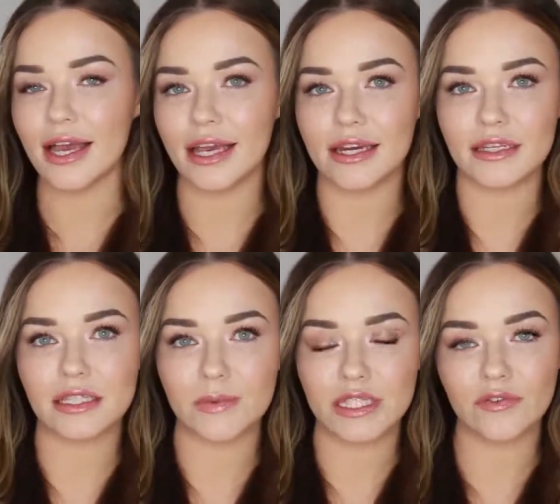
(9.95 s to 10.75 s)
It is
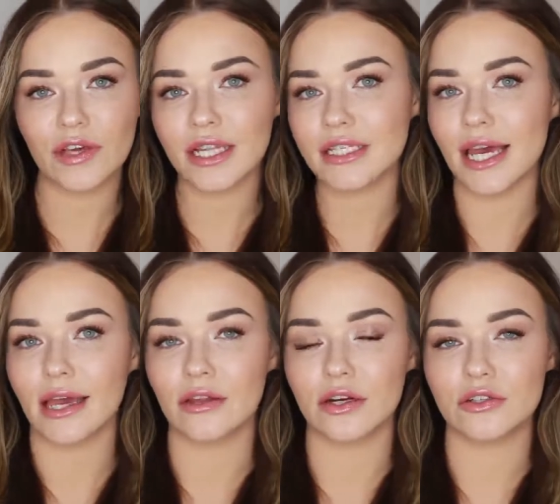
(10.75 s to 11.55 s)
specifically
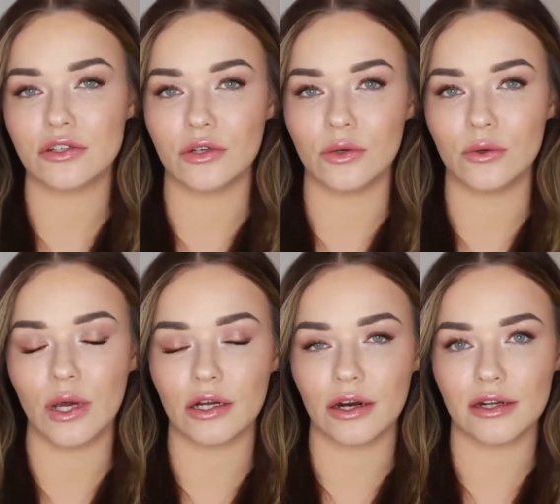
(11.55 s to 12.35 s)
tailored
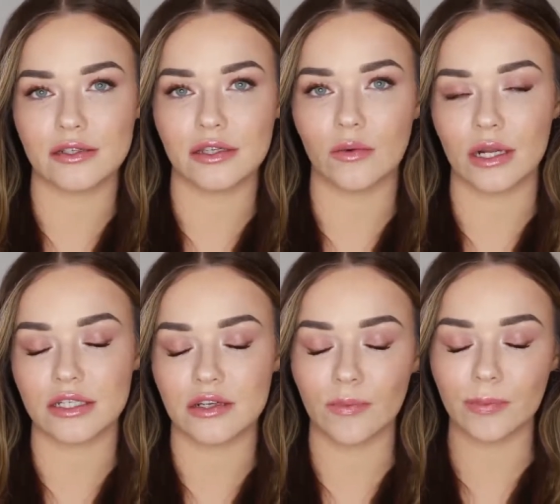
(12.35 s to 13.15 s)
to girls who
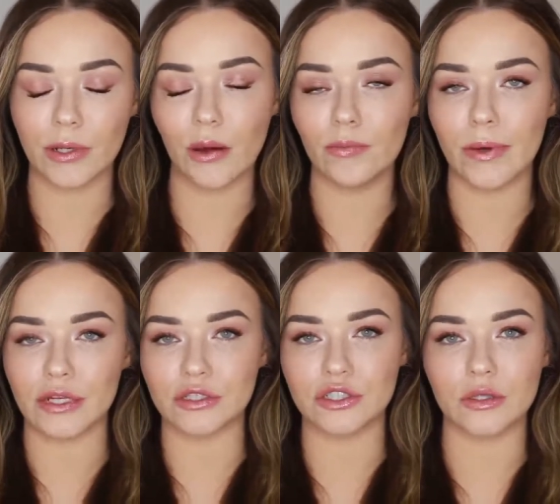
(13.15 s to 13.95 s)
want plump
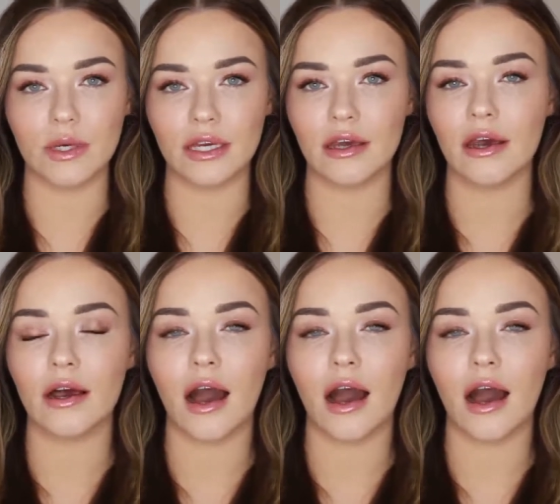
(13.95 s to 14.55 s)
and dewy,